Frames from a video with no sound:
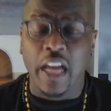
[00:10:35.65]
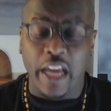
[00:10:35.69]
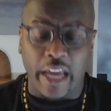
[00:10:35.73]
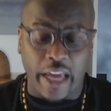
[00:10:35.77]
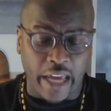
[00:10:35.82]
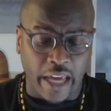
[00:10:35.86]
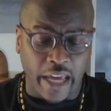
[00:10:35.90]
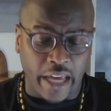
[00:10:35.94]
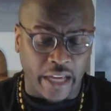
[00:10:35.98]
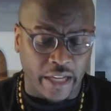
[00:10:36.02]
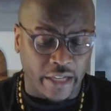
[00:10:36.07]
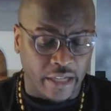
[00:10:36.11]

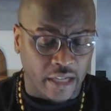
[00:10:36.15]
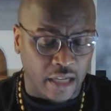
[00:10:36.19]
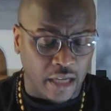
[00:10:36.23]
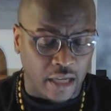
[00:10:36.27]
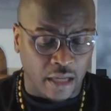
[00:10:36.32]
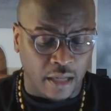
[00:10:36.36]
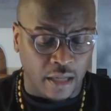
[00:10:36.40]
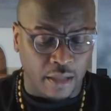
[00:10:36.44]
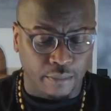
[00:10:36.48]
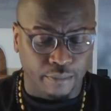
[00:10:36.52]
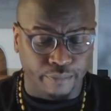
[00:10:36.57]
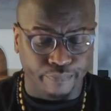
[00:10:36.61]
And
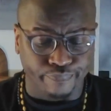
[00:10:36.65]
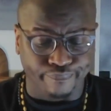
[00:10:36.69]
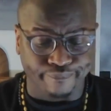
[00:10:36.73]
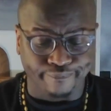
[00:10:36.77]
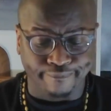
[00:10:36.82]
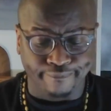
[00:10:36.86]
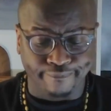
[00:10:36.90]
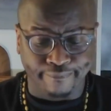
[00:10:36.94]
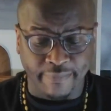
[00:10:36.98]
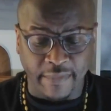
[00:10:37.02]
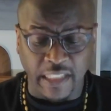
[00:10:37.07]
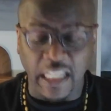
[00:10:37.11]

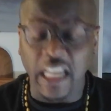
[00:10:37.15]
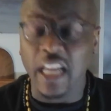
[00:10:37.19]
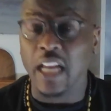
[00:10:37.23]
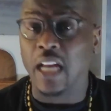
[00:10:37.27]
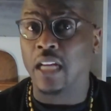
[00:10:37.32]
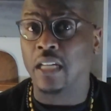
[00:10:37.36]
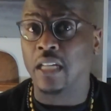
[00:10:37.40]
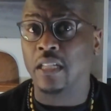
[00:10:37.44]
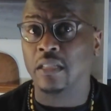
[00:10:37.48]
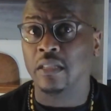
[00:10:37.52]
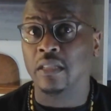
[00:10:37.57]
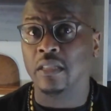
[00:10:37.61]
yeah,